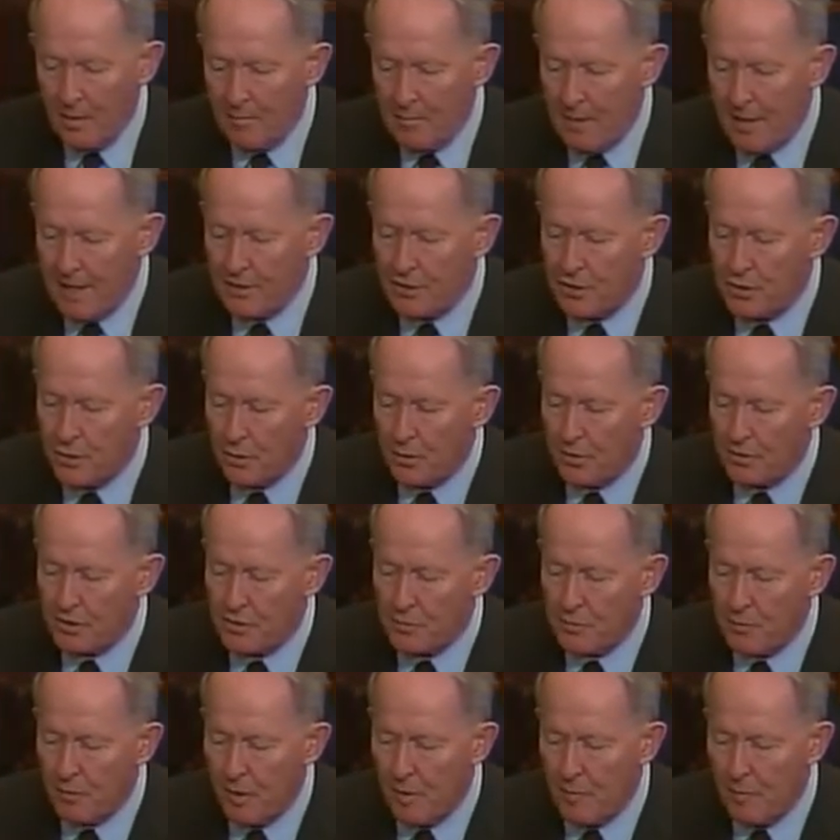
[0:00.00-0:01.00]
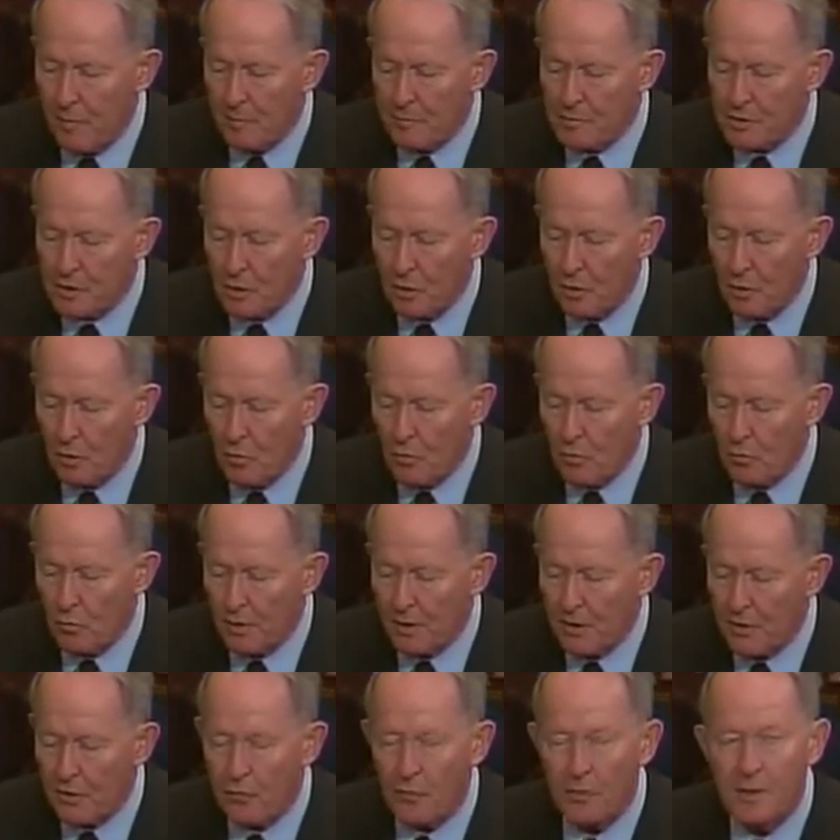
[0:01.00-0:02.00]
My insurance premiums alone
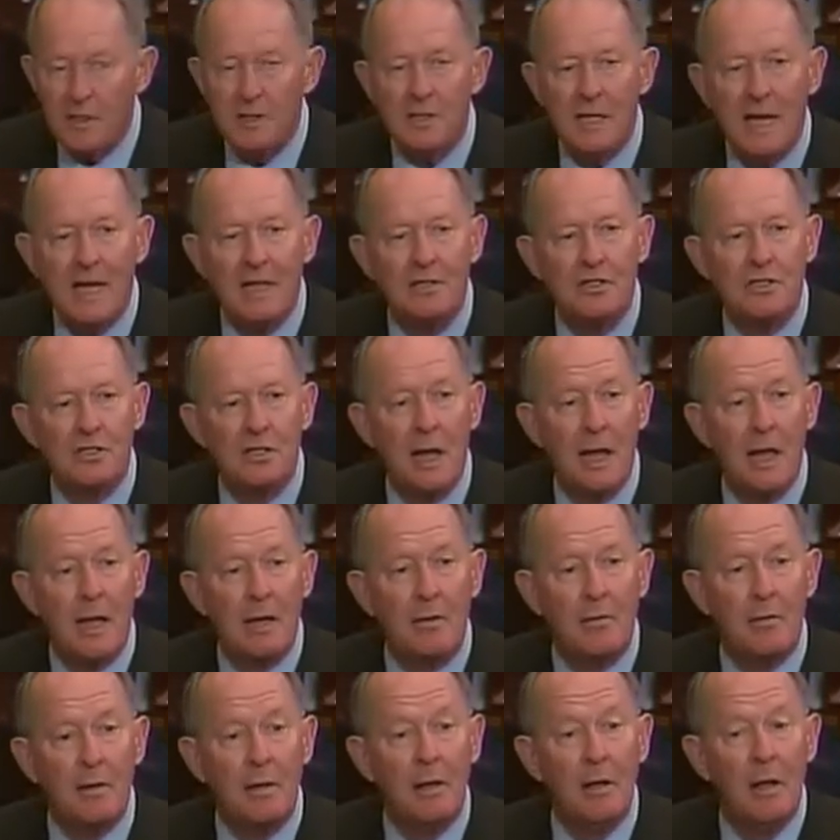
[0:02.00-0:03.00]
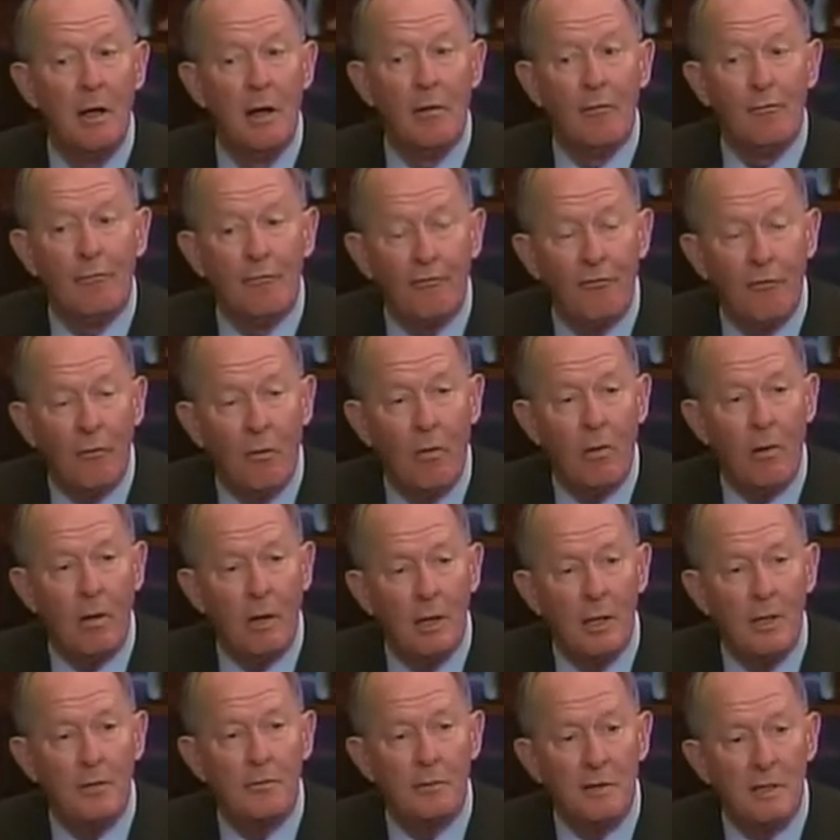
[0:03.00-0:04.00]
will increase a staggering
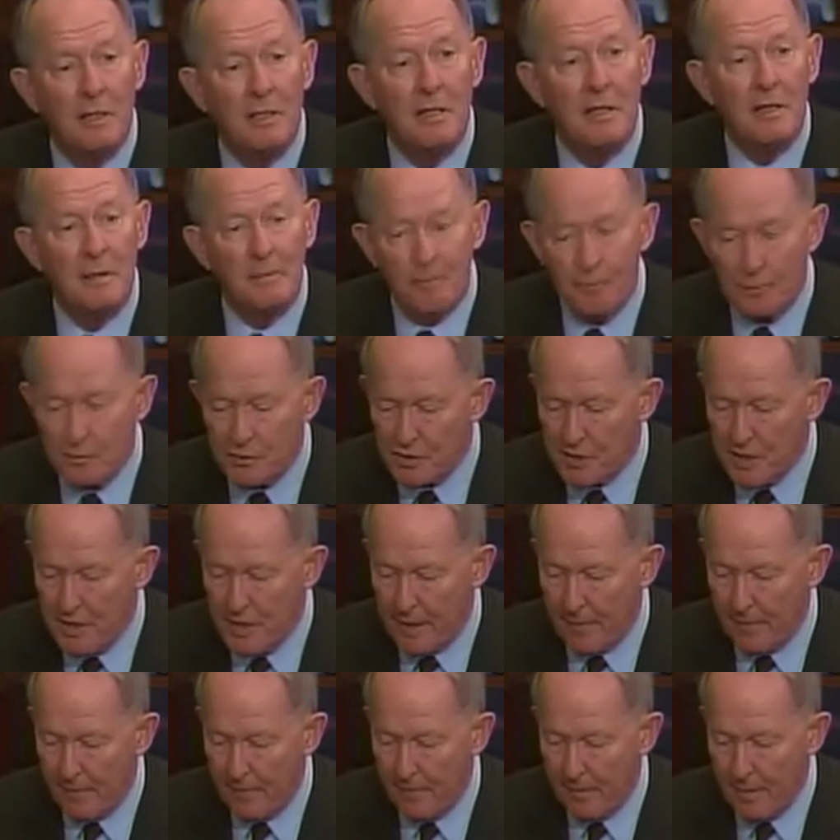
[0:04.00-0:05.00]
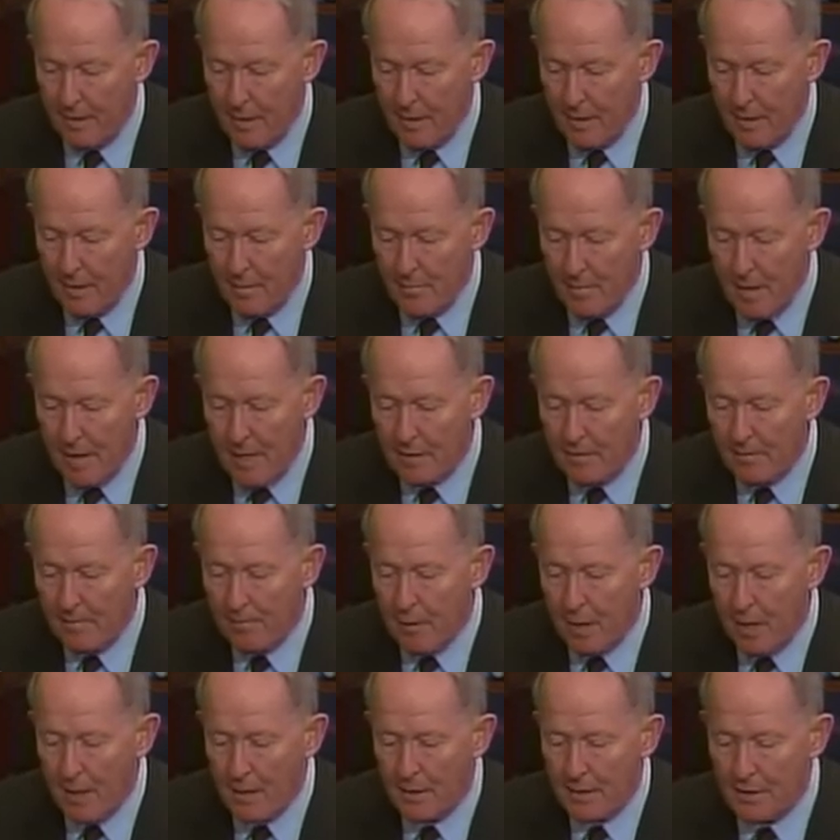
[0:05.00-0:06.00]
410%. My
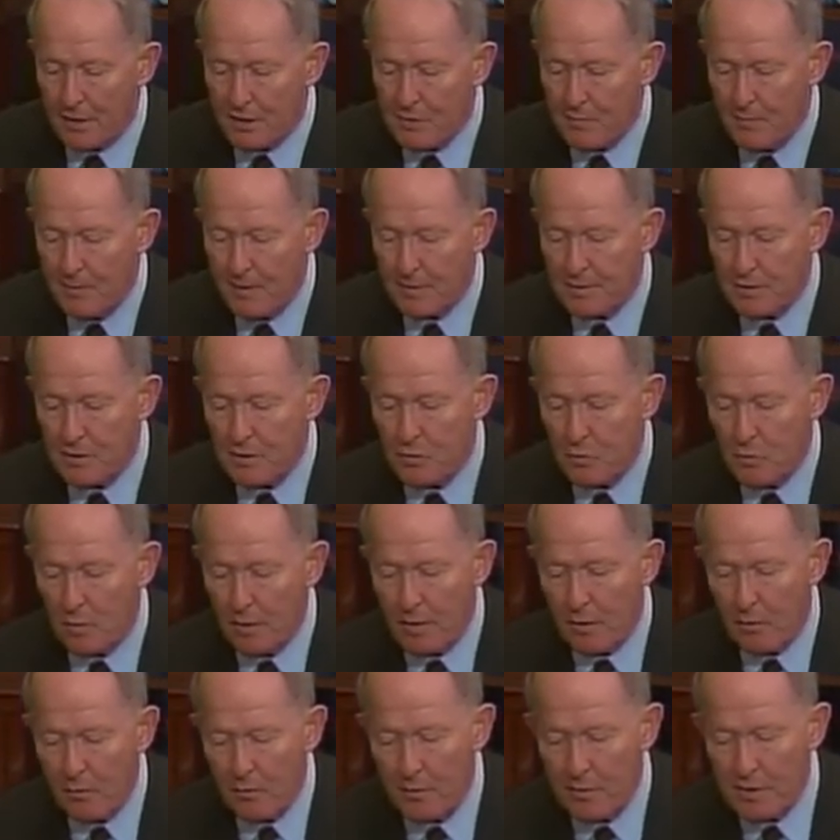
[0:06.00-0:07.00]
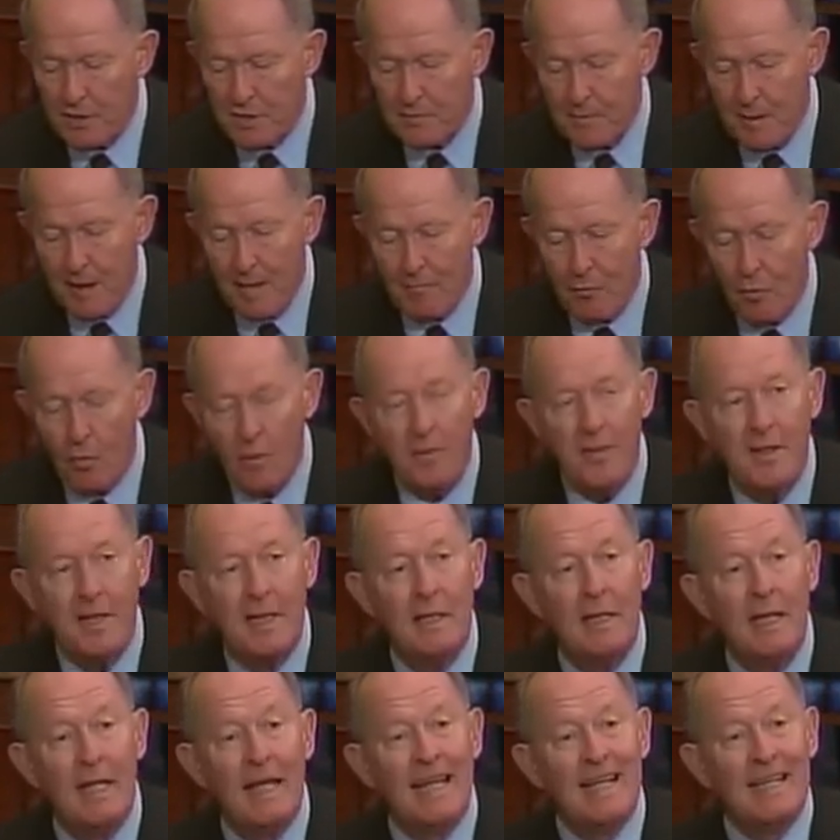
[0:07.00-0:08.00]
out-of-pocket expenses will increase by more
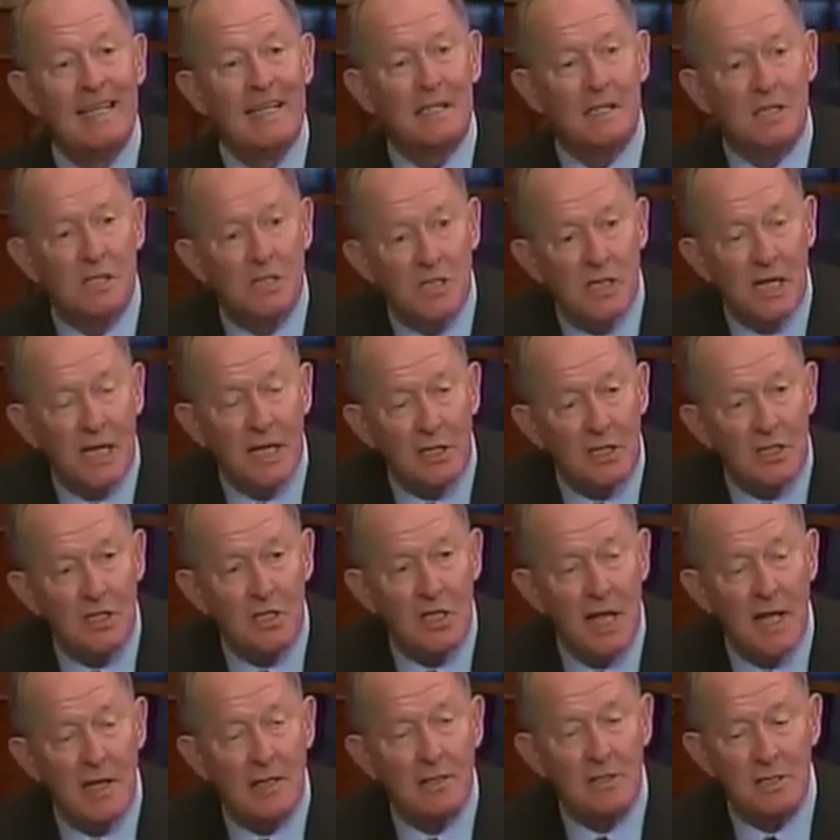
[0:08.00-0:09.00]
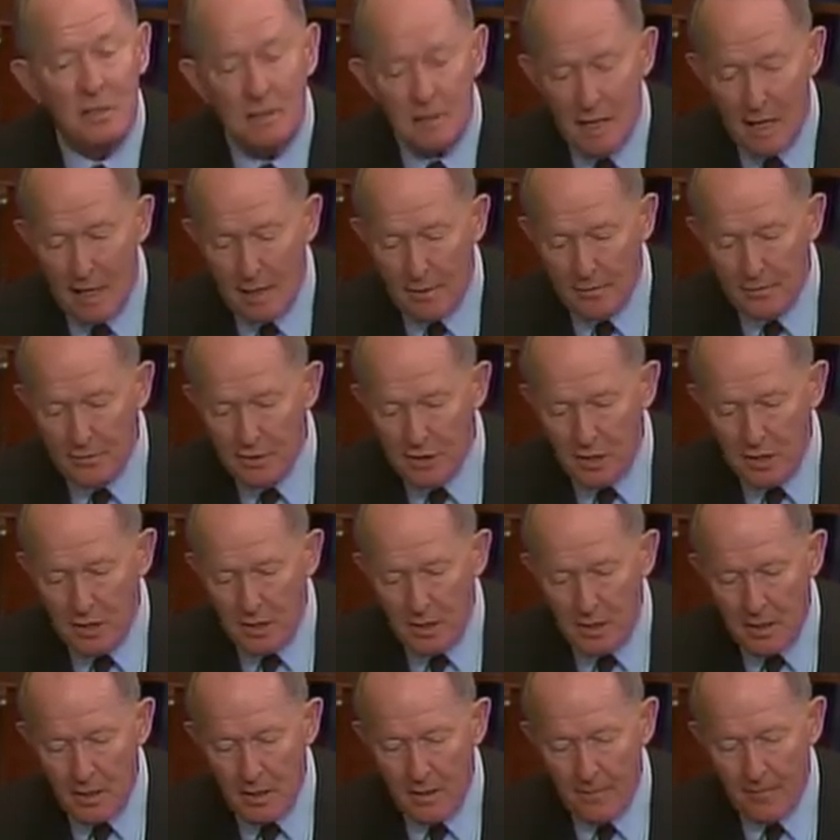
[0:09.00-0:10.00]
than $6,000 a
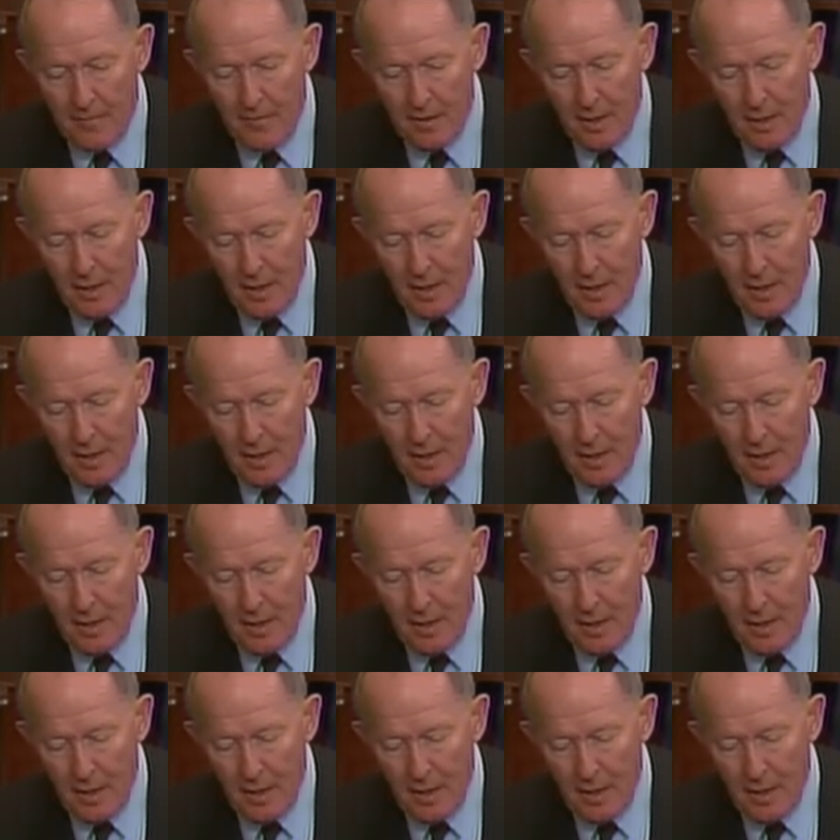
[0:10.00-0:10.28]
year.